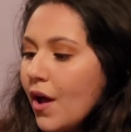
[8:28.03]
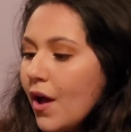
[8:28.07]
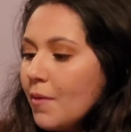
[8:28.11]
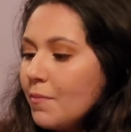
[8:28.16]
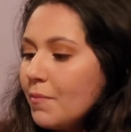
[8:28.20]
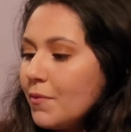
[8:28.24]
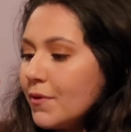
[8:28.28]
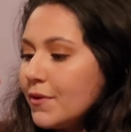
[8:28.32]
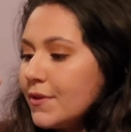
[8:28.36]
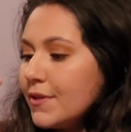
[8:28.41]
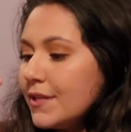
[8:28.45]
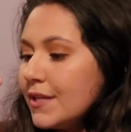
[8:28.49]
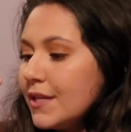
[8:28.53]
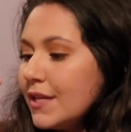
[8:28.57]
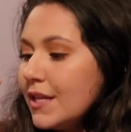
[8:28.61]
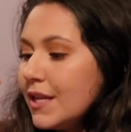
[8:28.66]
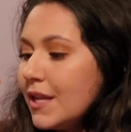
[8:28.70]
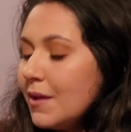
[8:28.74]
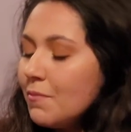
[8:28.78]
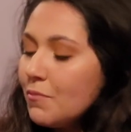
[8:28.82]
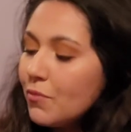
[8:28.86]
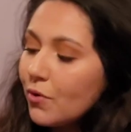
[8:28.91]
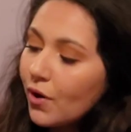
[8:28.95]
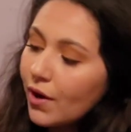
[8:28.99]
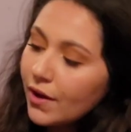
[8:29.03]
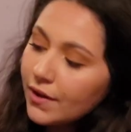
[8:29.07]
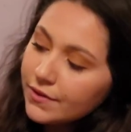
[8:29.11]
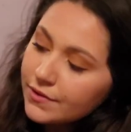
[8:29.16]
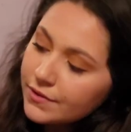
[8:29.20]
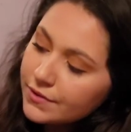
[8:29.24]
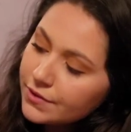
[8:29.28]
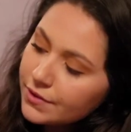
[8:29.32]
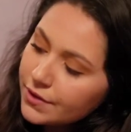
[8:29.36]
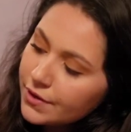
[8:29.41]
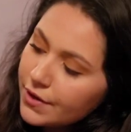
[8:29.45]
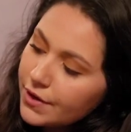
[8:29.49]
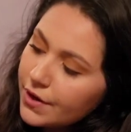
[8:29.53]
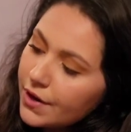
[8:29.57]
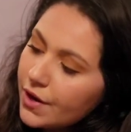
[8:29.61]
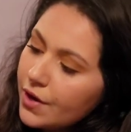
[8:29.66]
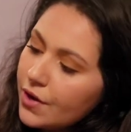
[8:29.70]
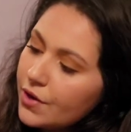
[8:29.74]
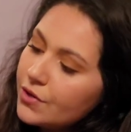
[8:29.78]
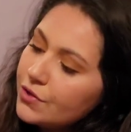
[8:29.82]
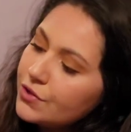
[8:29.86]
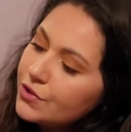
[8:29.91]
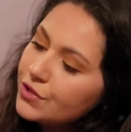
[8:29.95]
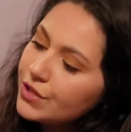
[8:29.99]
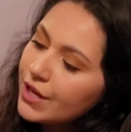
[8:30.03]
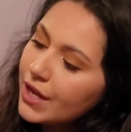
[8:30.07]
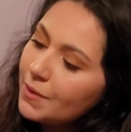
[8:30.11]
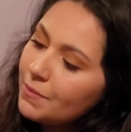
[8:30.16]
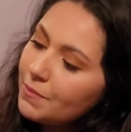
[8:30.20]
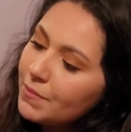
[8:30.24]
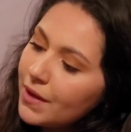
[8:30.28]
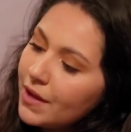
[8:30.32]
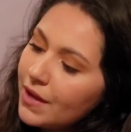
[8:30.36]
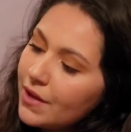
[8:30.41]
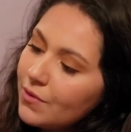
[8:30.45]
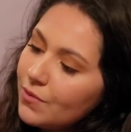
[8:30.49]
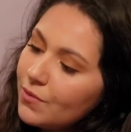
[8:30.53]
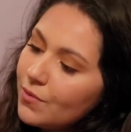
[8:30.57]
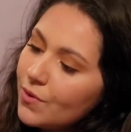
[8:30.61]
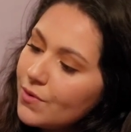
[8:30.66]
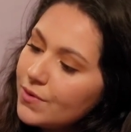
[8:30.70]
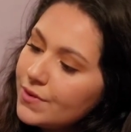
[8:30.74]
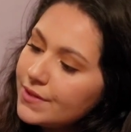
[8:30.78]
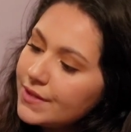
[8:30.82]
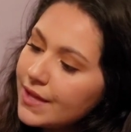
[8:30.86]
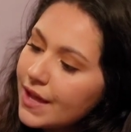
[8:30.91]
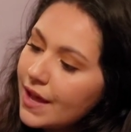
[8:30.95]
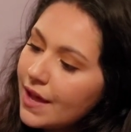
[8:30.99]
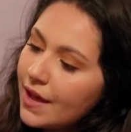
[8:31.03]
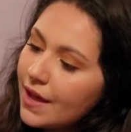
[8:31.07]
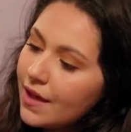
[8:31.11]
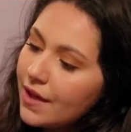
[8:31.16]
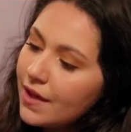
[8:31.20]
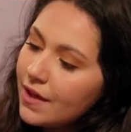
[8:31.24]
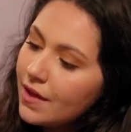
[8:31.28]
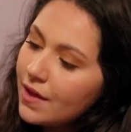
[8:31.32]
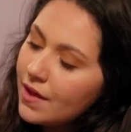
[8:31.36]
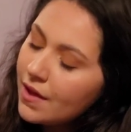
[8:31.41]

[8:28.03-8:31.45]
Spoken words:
Bertini Bronzer, Champagne Rosé,